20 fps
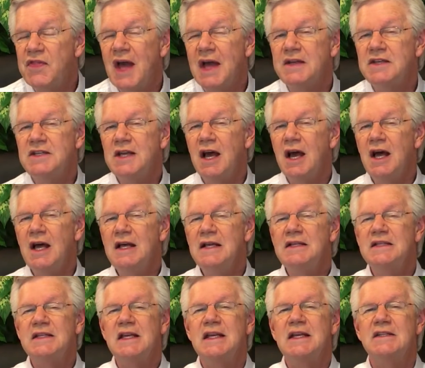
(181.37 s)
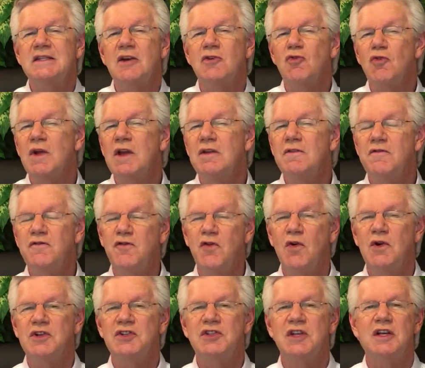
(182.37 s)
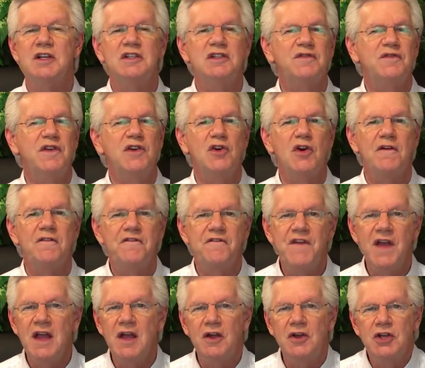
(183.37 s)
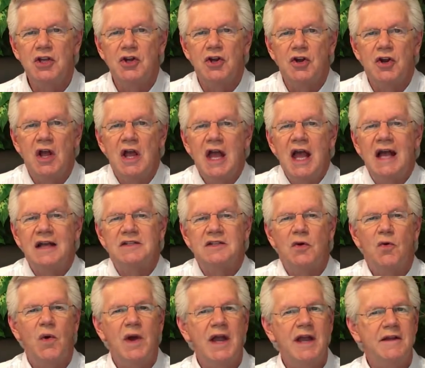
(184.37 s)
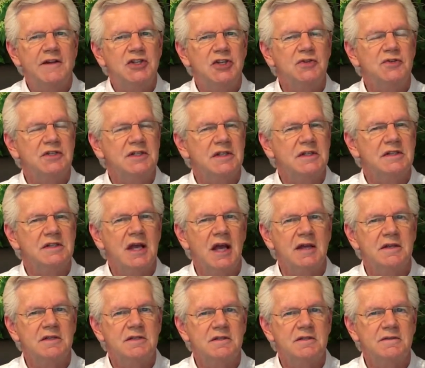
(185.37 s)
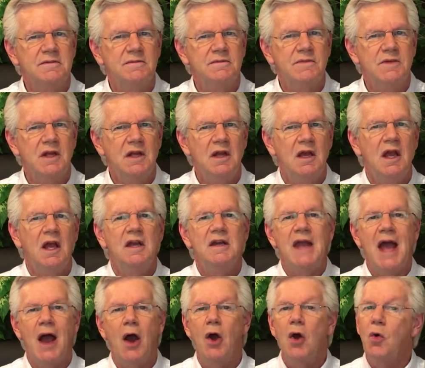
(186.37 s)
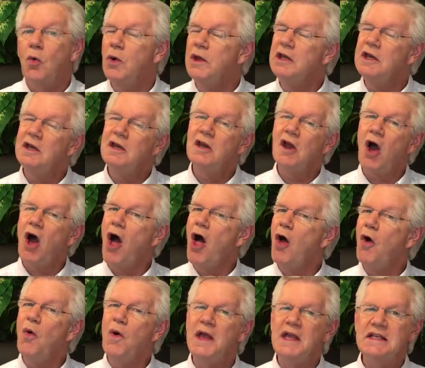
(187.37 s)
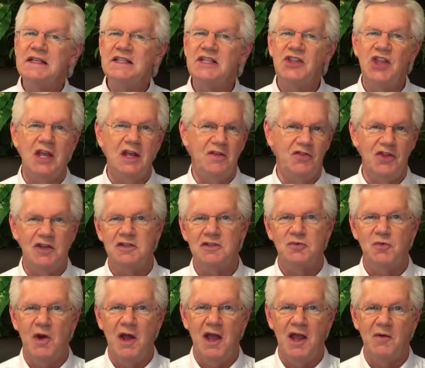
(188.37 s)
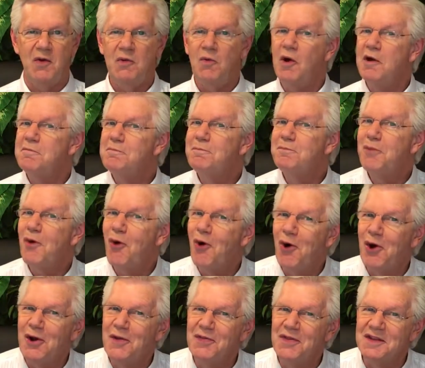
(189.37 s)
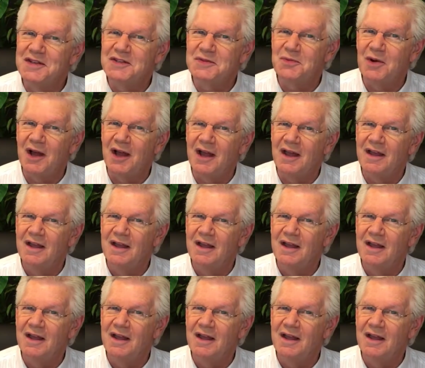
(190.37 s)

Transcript: that does is it reinforces fear of failure as a way to success. Now, we didn't always think this way. We weren't born this way.